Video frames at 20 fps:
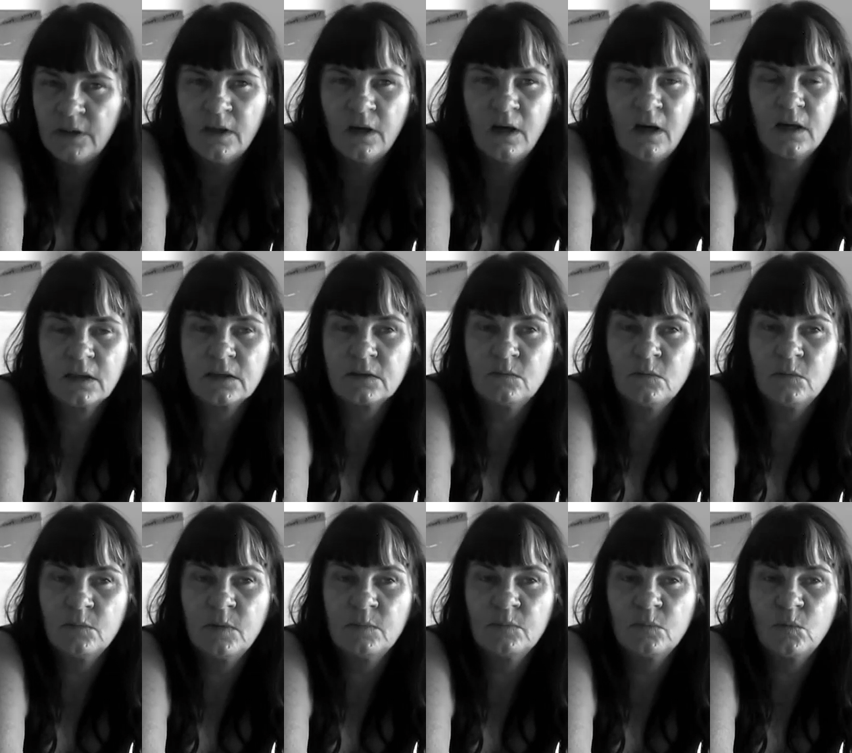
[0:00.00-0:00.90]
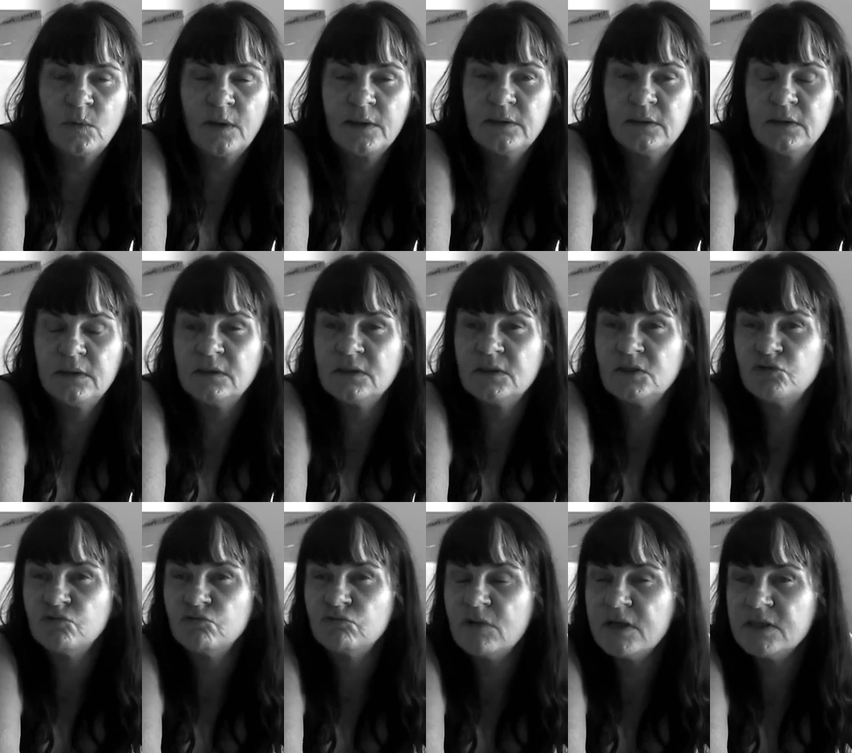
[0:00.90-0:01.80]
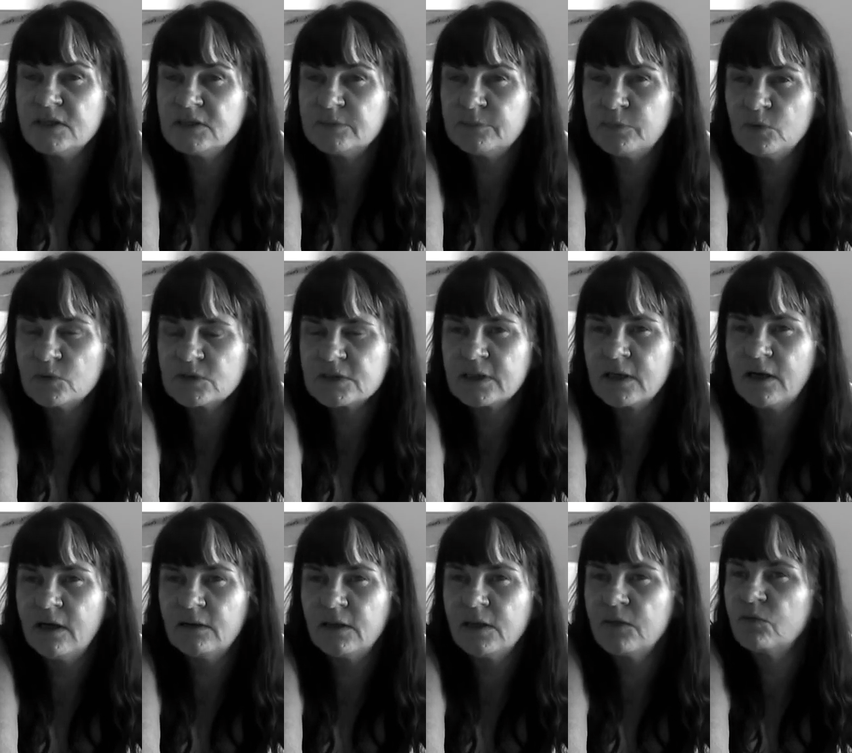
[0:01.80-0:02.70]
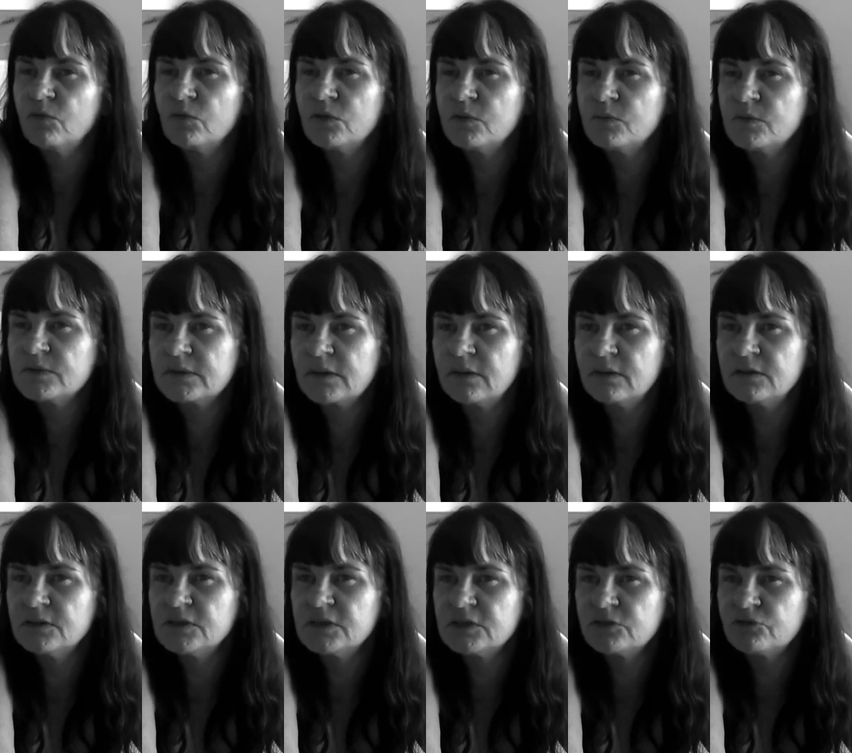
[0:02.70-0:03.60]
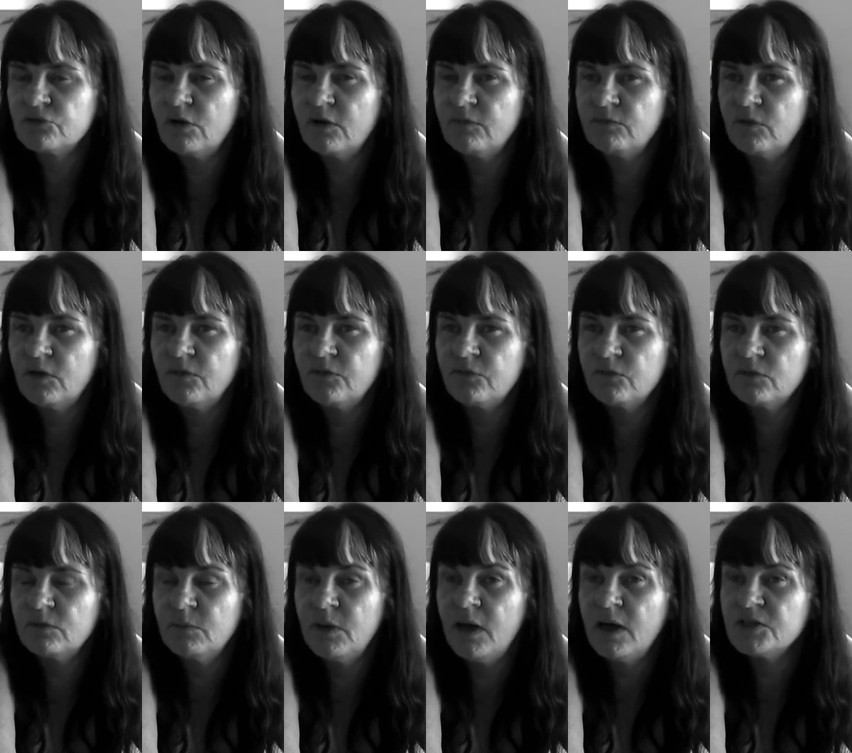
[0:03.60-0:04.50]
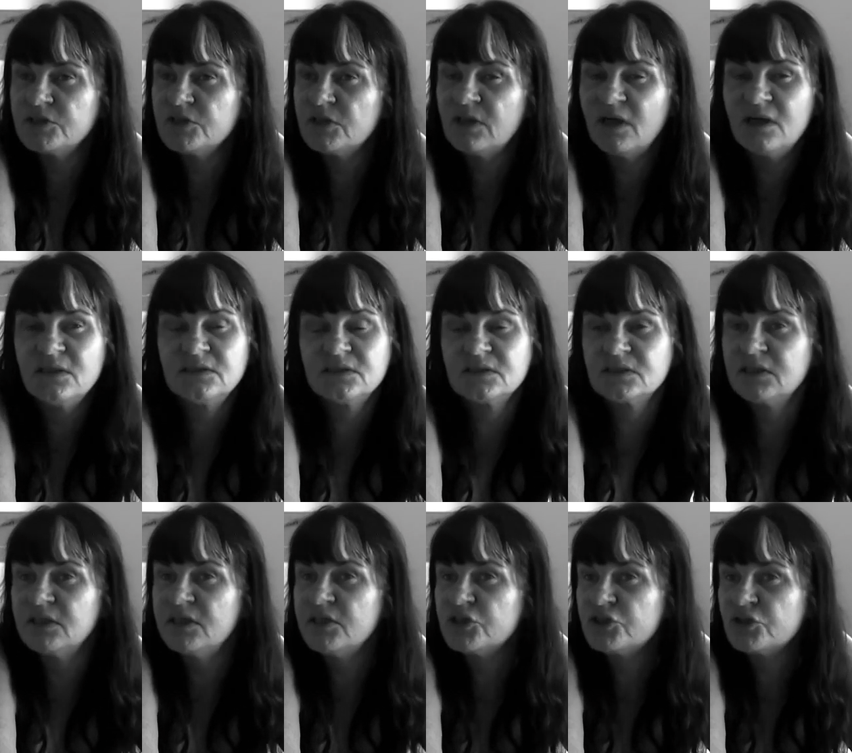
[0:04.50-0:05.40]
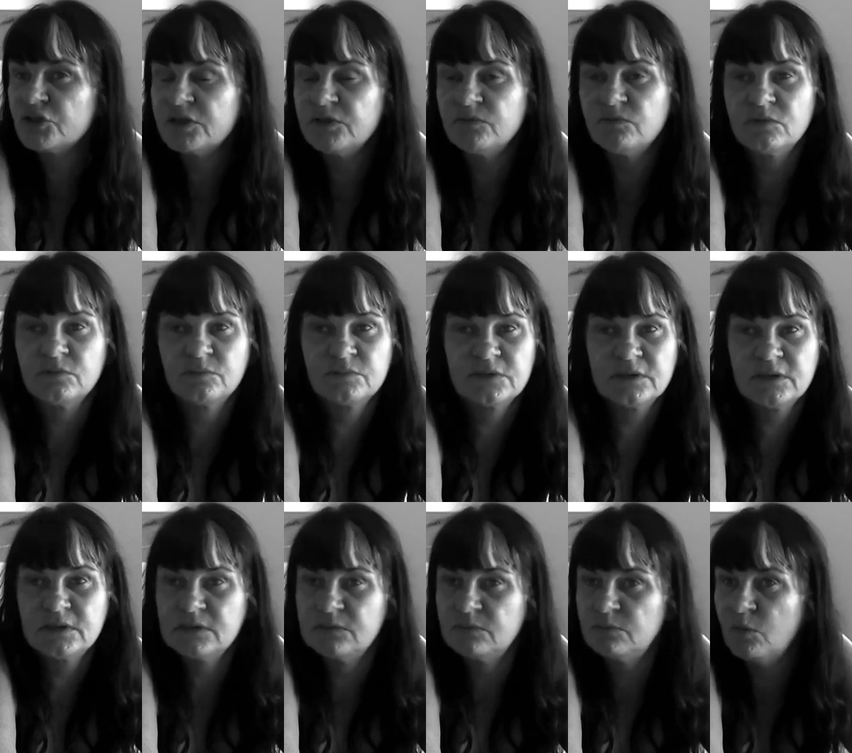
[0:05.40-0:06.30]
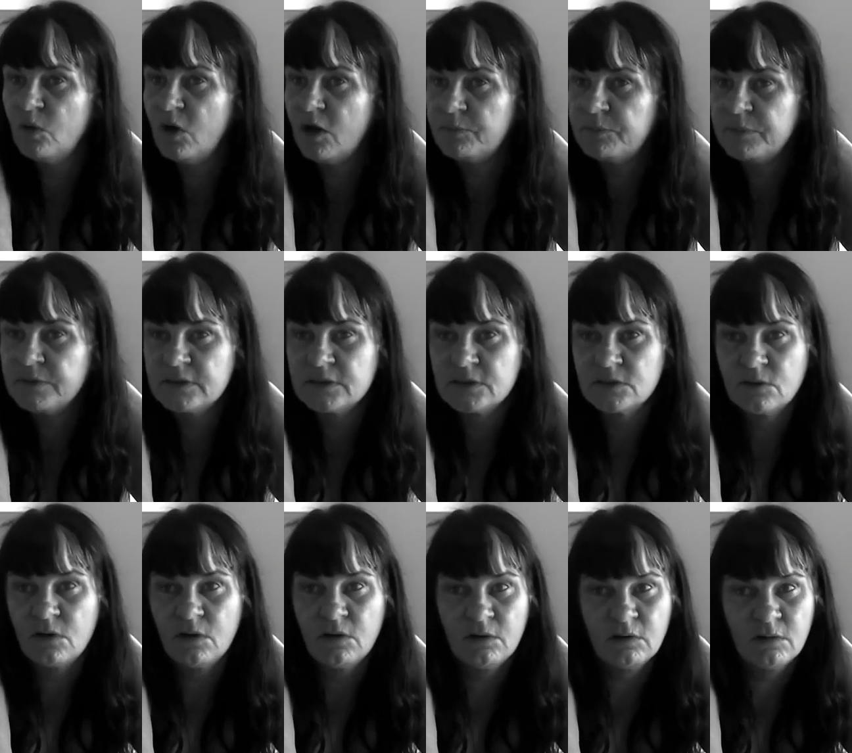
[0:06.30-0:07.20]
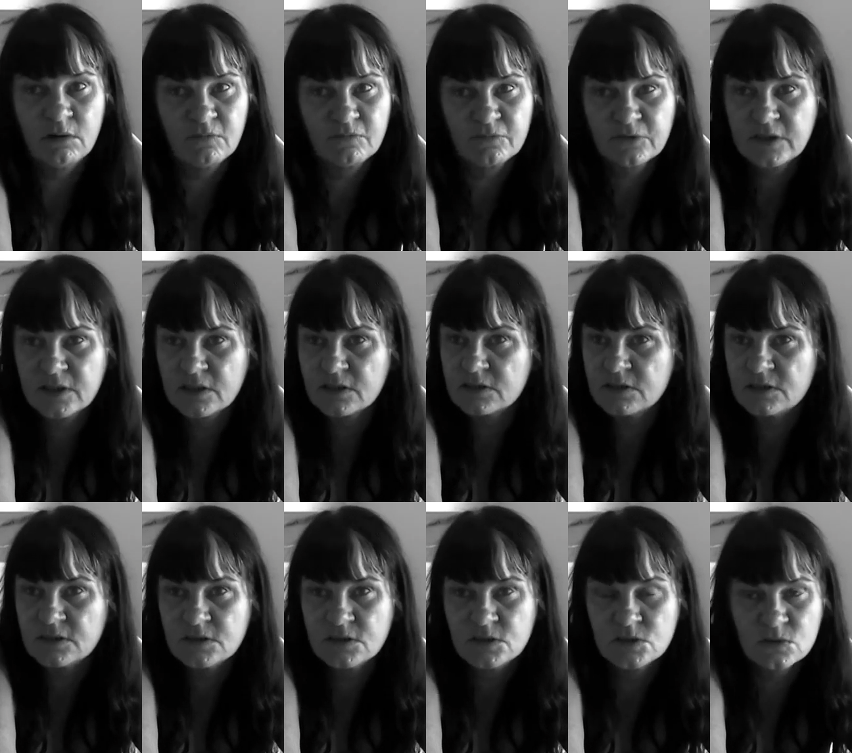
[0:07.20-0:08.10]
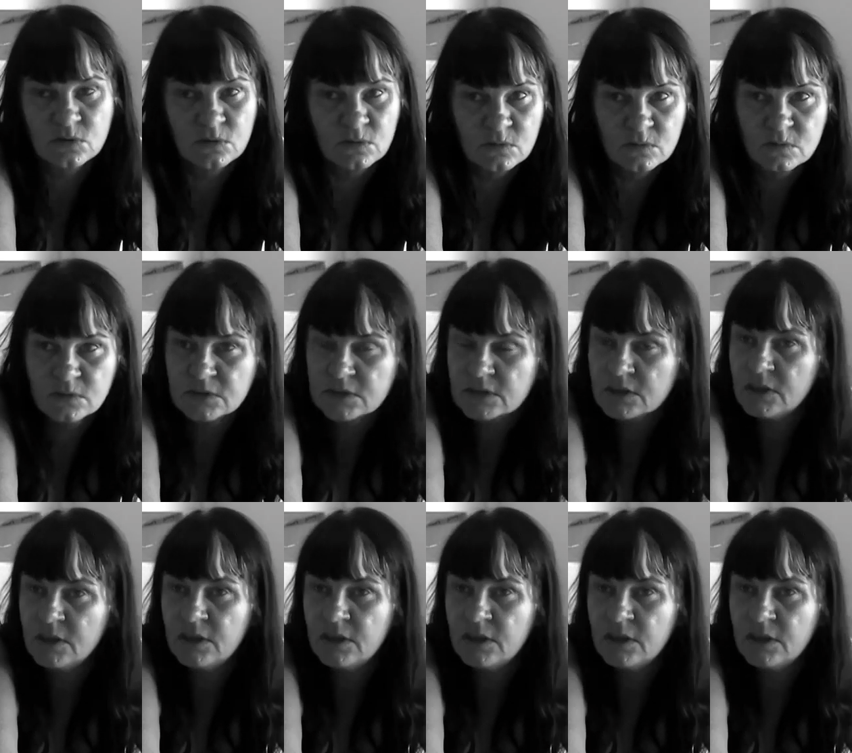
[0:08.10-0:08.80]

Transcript: I can remember one year this red sports car, he thought he was going to just drive right through the march, and they just literally ripped his wipers off, kicked his doors,